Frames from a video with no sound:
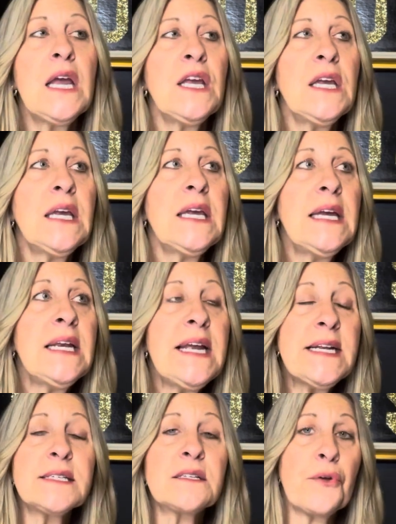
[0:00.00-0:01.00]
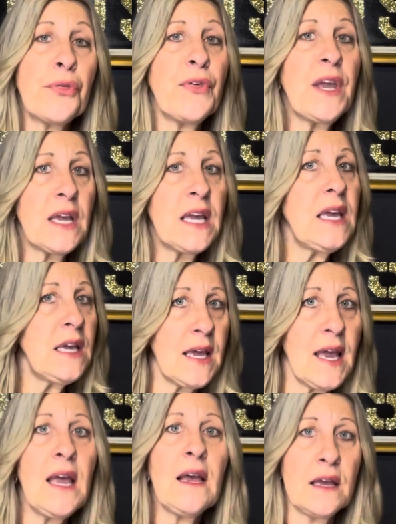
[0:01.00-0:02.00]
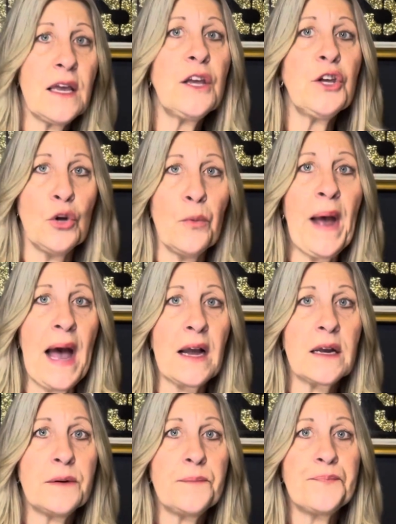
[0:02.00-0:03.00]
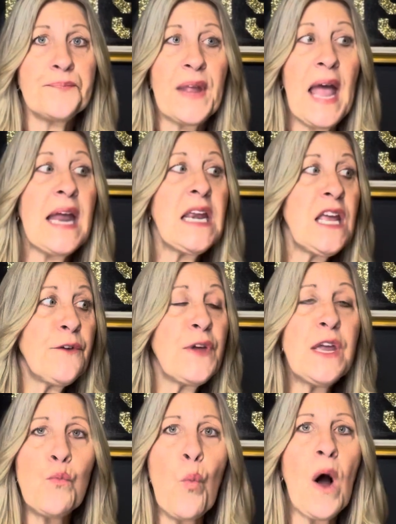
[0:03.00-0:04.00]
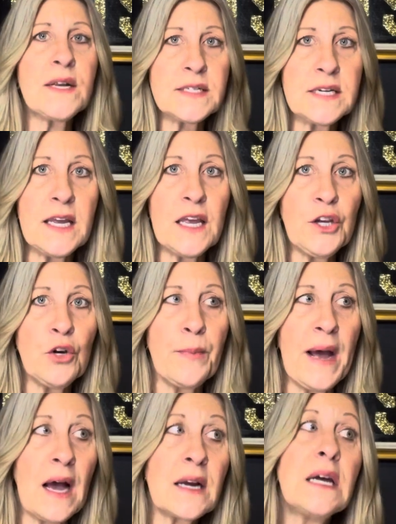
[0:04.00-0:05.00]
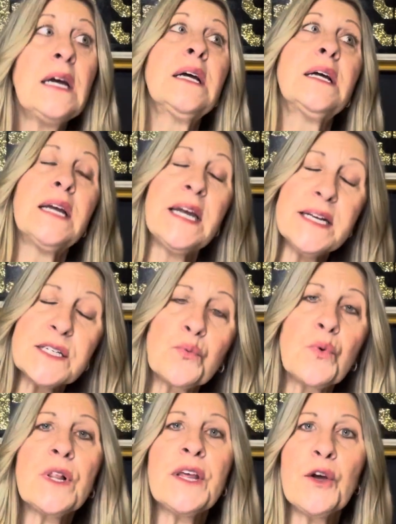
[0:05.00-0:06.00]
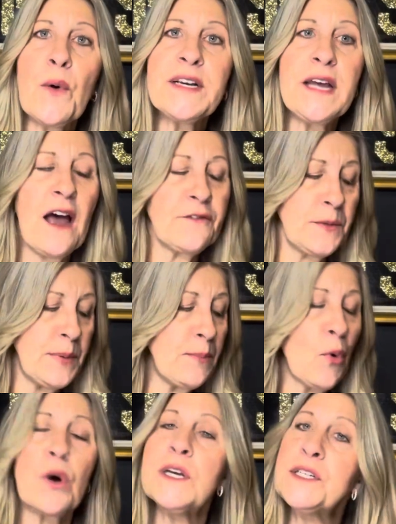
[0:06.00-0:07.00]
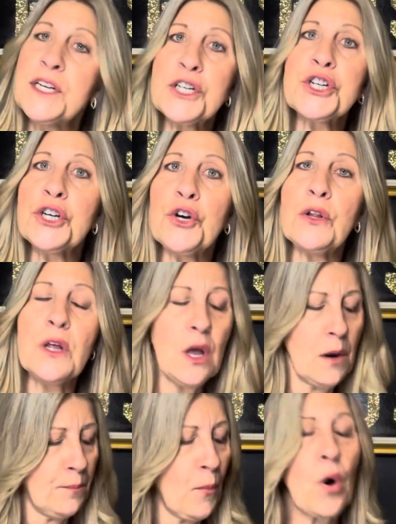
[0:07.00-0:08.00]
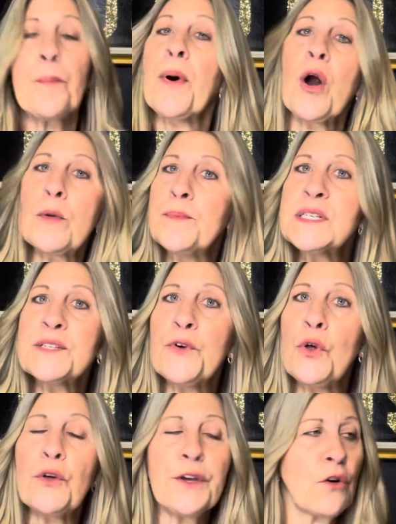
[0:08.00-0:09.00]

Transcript: He needs to think he can't get you back. And if he wants to get you back, he's really going to have to be more intentional, more purposeful. You're